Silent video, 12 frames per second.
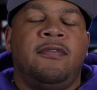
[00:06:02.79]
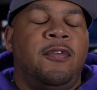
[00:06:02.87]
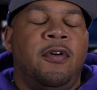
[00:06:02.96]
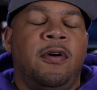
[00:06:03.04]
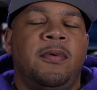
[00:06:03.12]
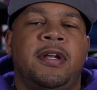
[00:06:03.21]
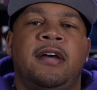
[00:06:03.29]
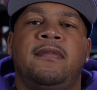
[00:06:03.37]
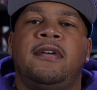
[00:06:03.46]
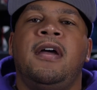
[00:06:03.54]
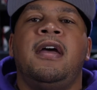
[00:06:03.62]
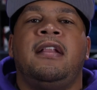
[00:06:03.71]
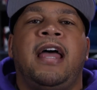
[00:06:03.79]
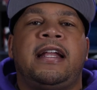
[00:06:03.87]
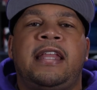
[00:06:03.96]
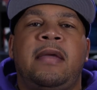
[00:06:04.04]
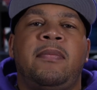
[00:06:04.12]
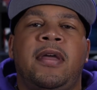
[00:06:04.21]
4, whatever, like
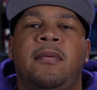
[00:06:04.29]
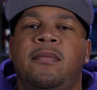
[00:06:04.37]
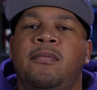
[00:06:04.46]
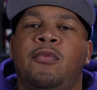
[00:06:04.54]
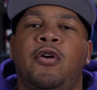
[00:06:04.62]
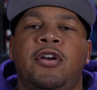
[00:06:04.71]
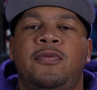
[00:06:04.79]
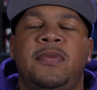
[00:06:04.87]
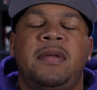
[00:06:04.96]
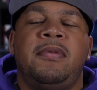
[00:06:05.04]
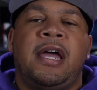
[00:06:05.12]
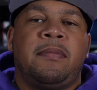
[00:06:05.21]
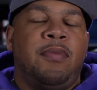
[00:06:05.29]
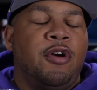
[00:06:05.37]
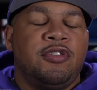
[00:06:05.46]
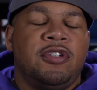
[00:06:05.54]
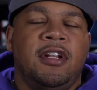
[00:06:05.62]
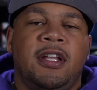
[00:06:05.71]
they meant more to me like
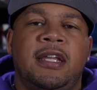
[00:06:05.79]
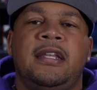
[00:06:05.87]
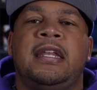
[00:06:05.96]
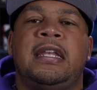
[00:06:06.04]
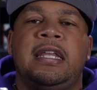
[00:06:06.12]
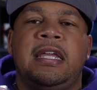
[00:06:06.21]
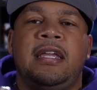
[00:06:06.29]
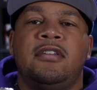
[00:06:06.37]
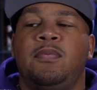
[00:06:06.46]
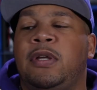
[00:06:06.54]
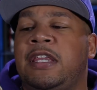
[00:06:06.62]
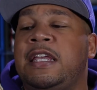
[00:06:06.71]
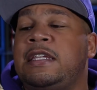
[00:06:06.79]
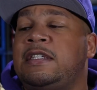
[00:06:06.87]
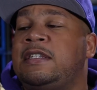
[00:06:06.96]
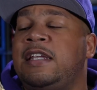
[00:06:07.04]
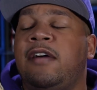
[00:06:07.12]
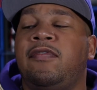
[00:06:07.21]
personally than these. But these
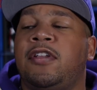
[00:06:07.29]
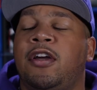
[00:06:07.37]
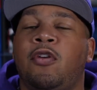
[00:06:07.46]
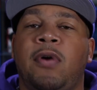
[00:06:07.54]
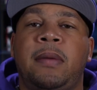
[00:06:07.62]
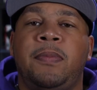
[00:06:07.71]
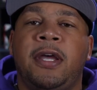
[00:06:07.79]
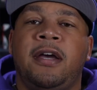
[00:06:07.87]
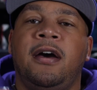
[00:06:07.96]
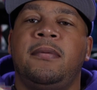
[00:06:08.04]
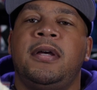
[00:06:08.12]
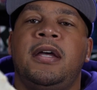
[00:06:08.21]
is definitely a great pickup,